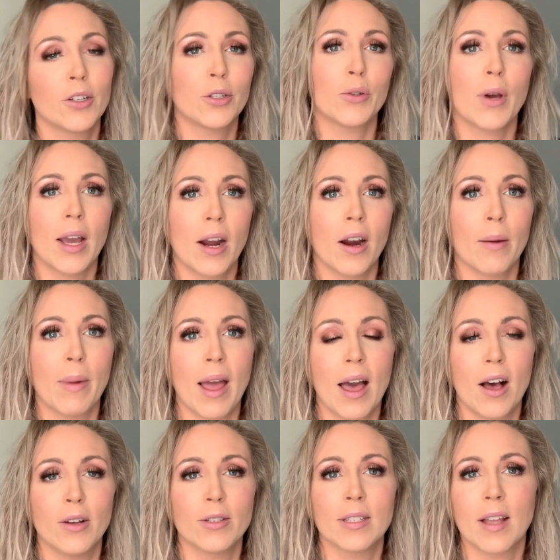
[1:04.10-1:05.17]
do hair at my
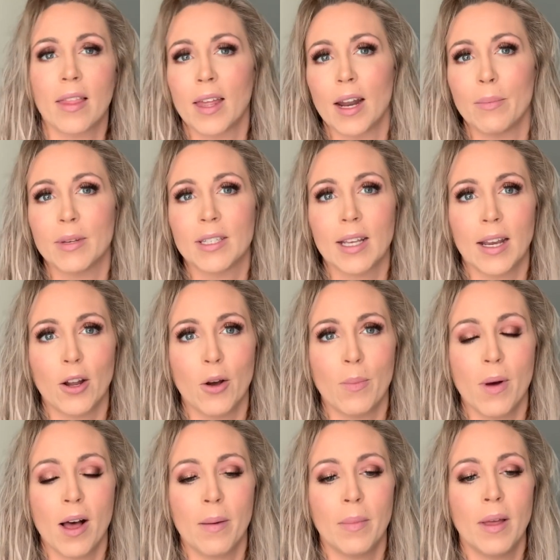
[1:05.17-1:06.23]
house now that I'm a stay-at-home
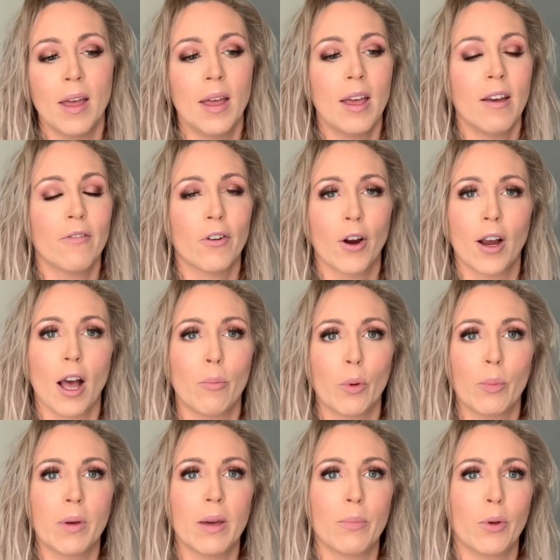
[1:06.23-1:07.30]
mom for a couple
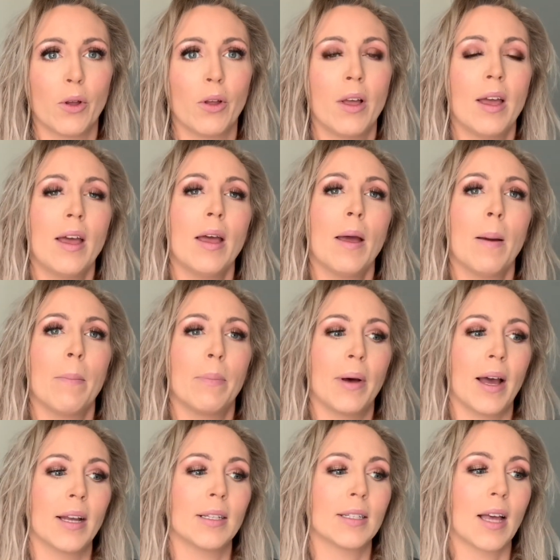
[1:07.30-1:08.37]
people,
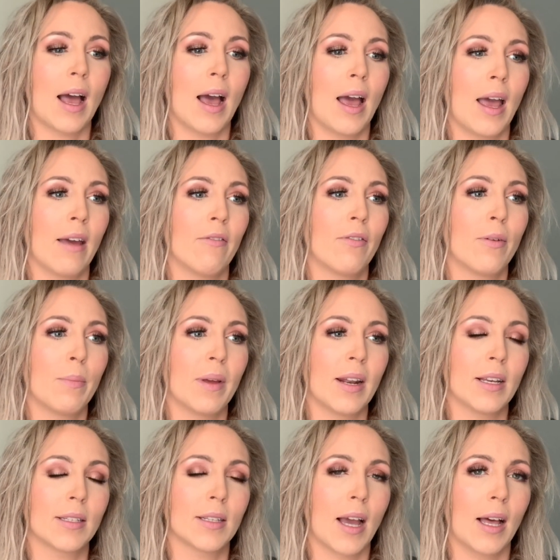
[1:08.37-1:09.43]
but I've been a
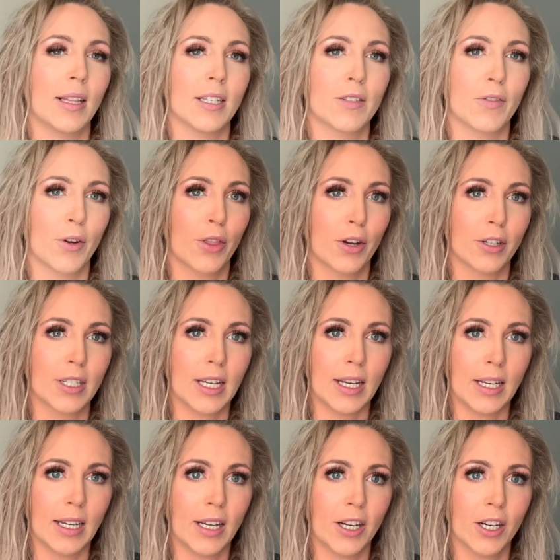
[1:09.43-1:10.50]
stylist for
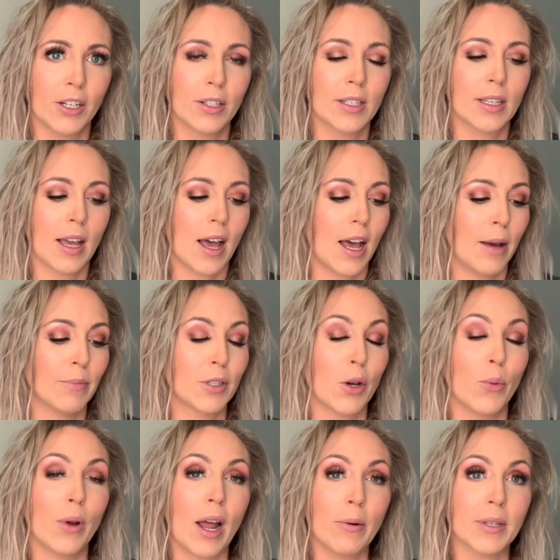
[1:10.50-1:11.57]
13 years. So
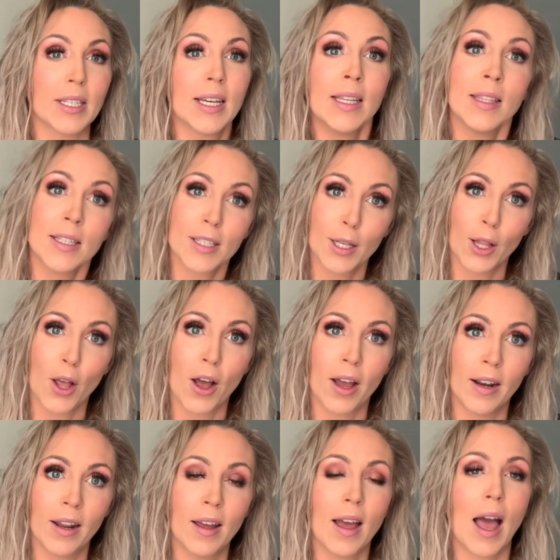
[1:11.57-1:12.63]
when I was in the
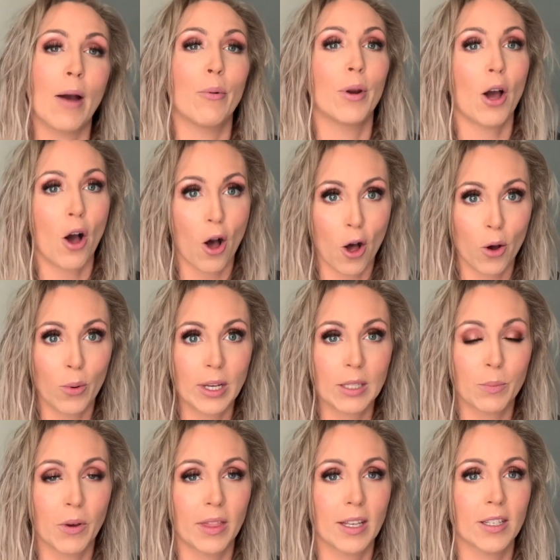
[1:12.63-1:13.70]
salon, I would always
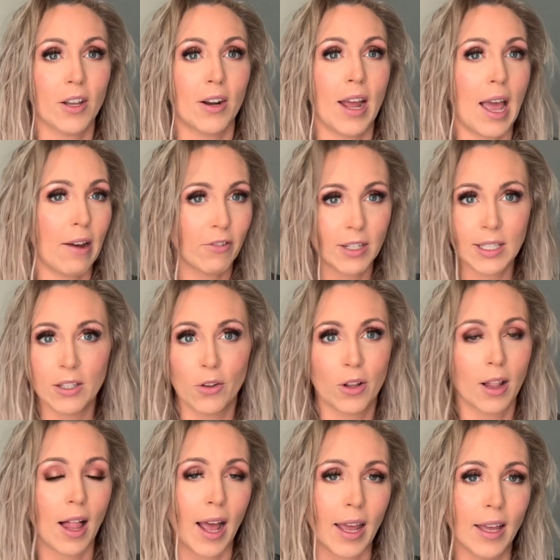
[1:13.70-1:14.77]
put this on every single
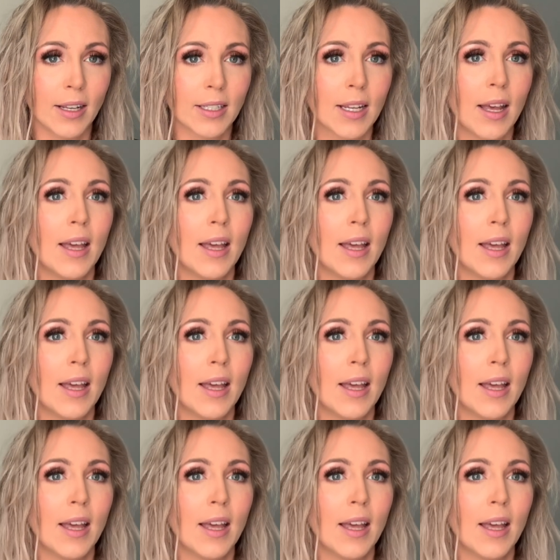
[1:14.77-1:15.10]
client,